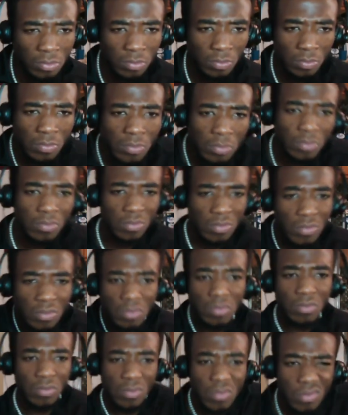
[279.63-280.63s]
G's up in
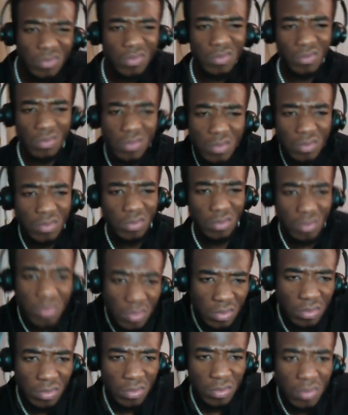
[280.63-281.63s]
a wagon. And my clothes,
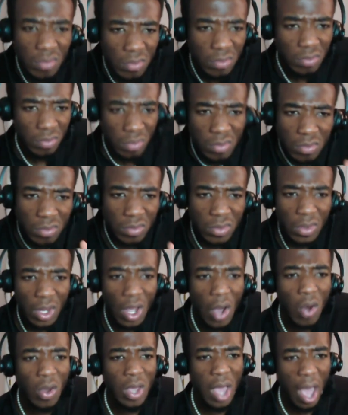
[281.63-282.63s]
they come from satin.
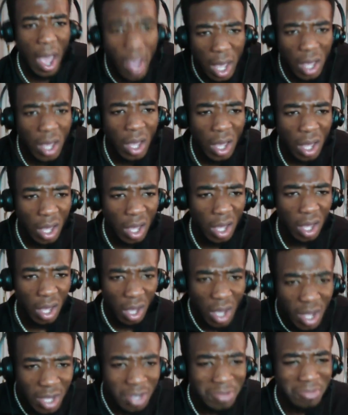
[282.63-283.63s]
And I ain't even
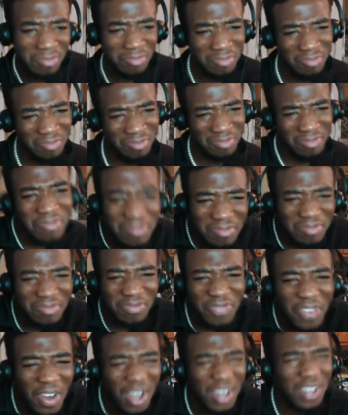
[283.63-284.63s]
bragging. Got a passion
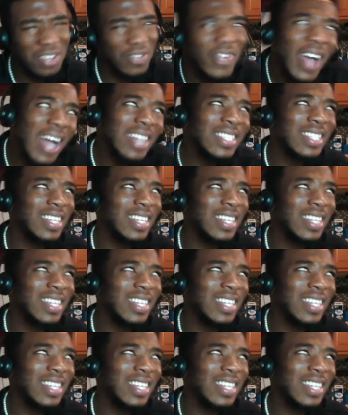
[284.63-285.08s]
for this fashion.